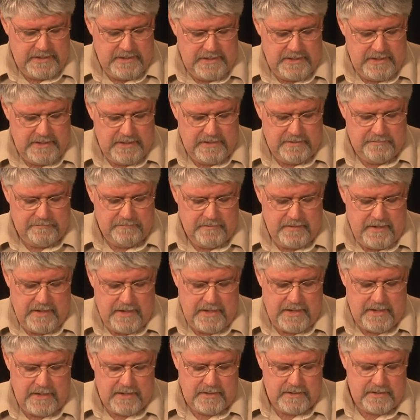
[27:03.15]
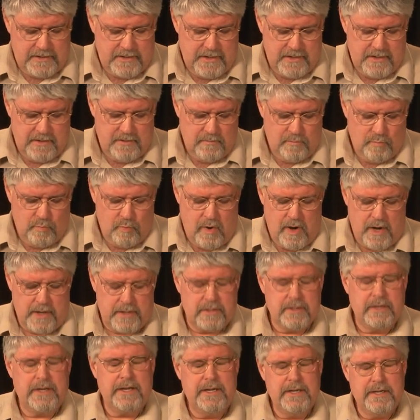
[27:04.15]
heating, and uh,
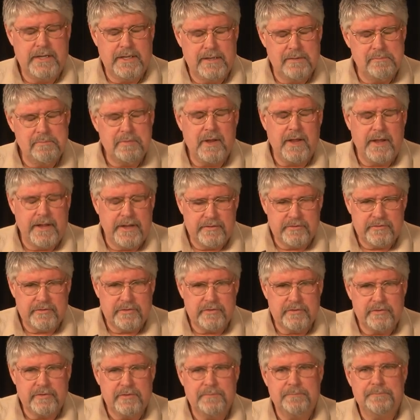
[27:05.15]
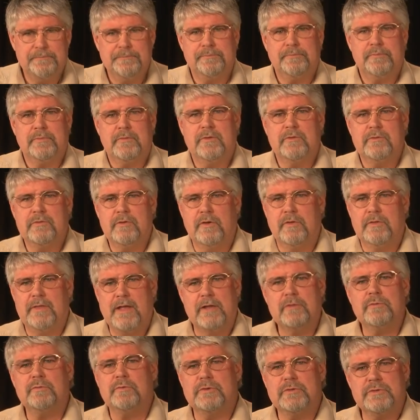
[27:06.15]
water heating appliances. So
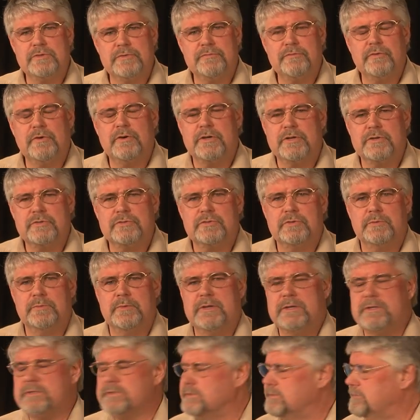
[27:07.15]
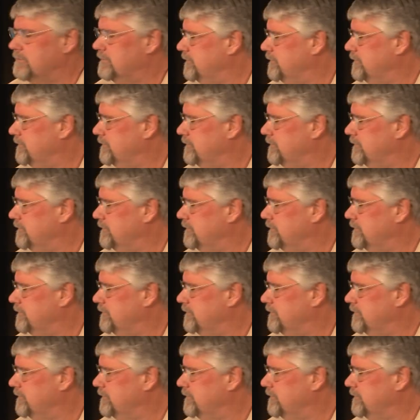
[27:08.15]
that's what your furnace room is.